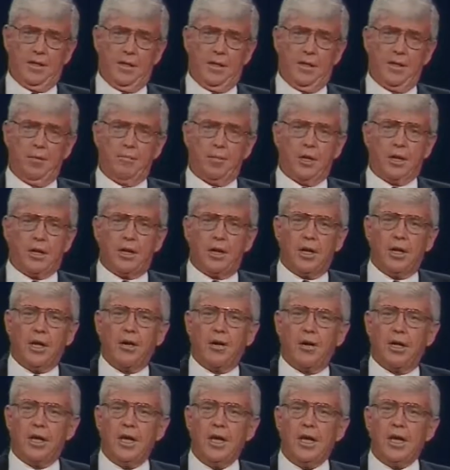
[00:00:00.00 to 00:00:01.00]
But
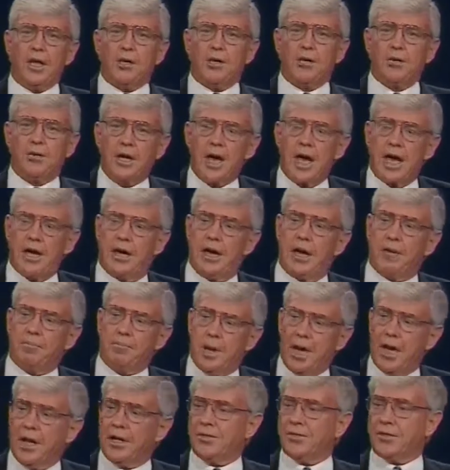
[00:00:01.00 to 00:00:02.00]
clearly you cannot
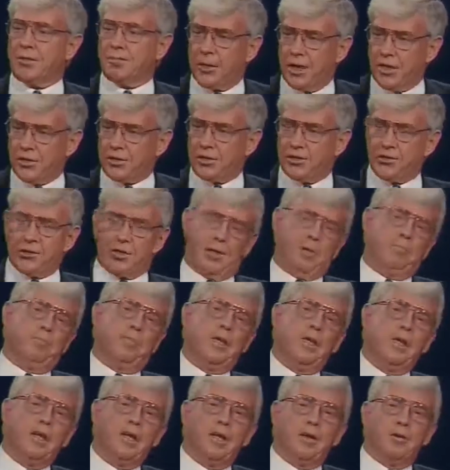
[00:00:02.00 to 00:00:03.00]
balance the budget,
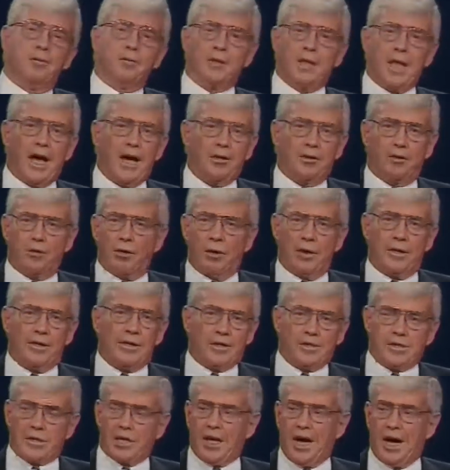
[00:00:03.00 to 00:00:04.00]
Jim, without growing
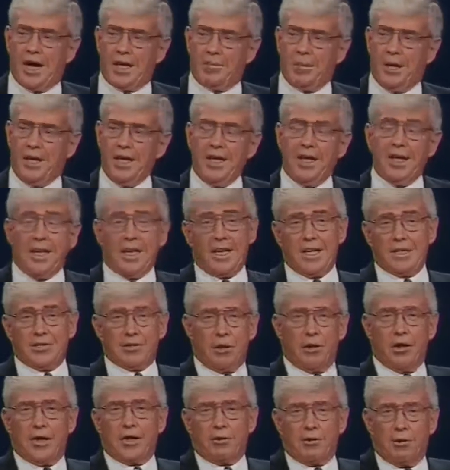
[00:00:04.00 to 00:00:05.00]
this economy.
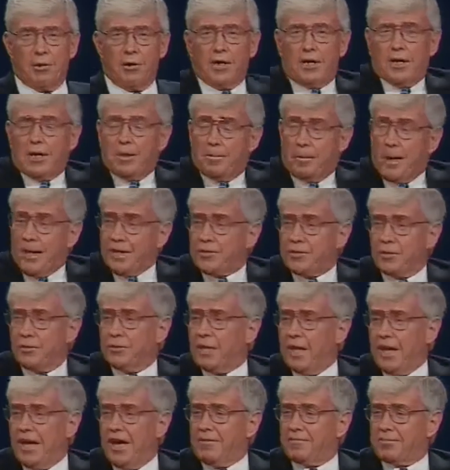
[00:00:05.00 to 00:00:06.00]
It's only growing at about
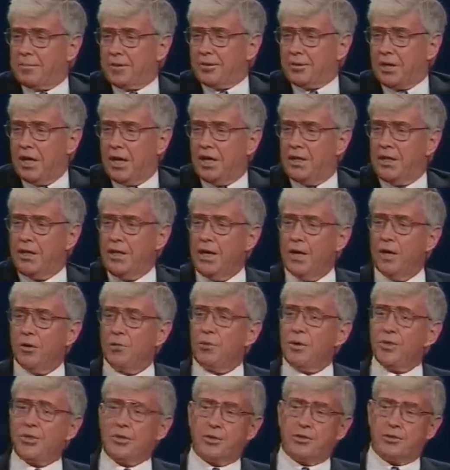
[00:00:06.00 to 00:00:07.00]
2.5%.
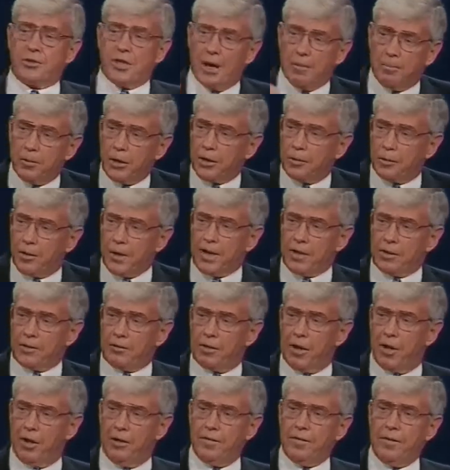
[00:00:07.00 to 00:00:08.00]
We should double the rate of
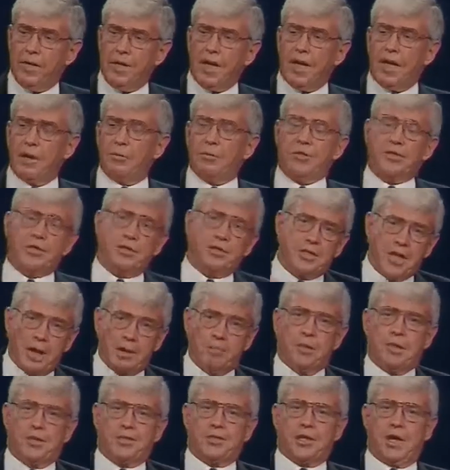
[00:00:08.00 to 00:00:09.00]
growth, and we should
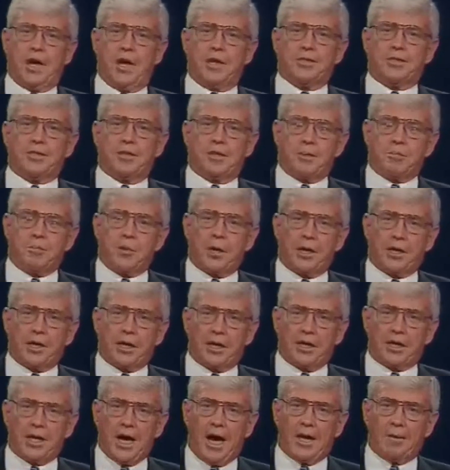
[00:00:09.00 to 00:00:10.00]
double the size of the
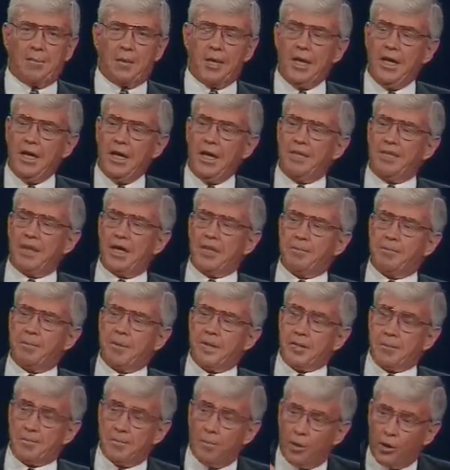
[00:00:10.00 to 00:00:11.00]
American economy. That
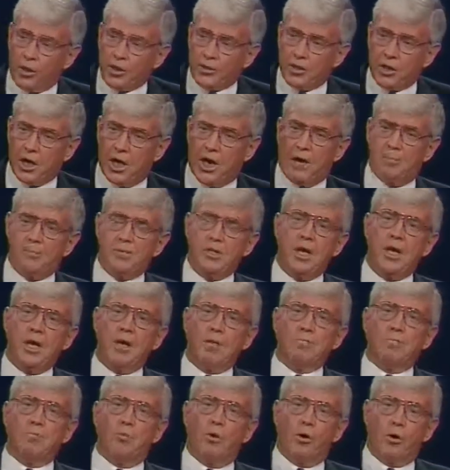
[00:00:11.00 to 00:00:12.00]
means more jobs,
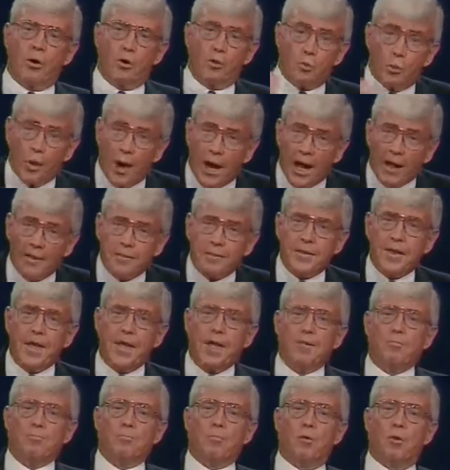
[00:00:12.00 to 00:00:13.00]
more wealth,
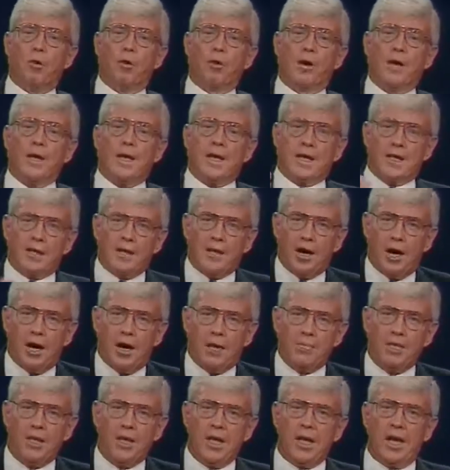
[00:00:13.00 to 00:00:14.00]
more
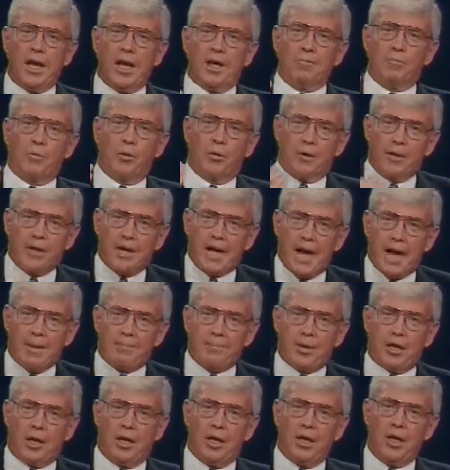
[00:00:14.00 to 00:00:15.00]
income, and more
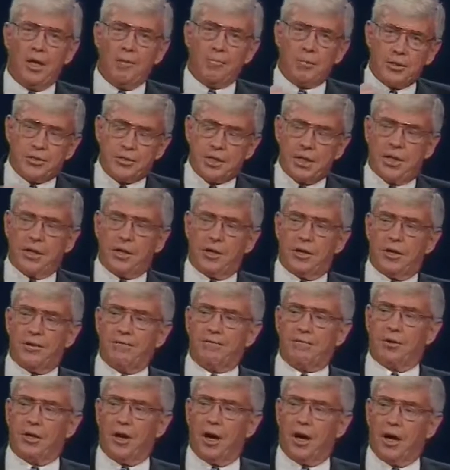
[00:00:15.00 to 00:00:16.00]
capital, particularly
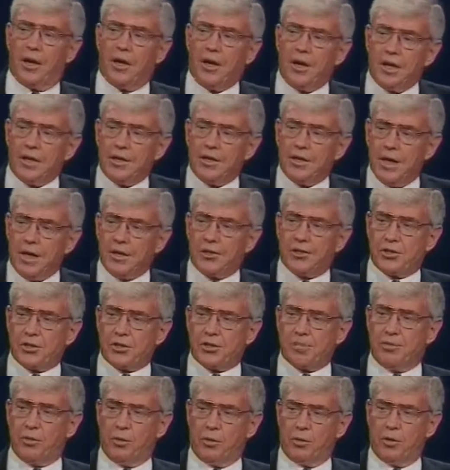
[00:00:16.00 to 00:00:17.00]
for our
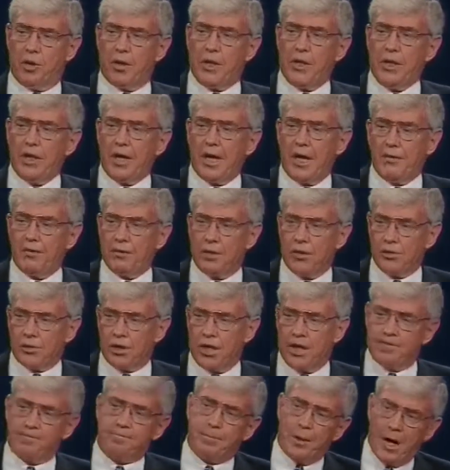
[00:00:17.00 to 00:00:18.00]
nation's poor and those
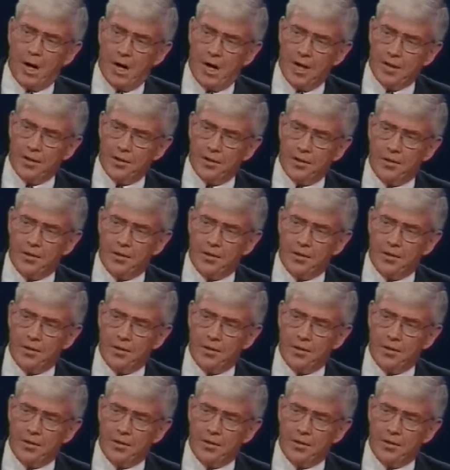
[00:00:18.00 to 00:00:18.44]
left behind.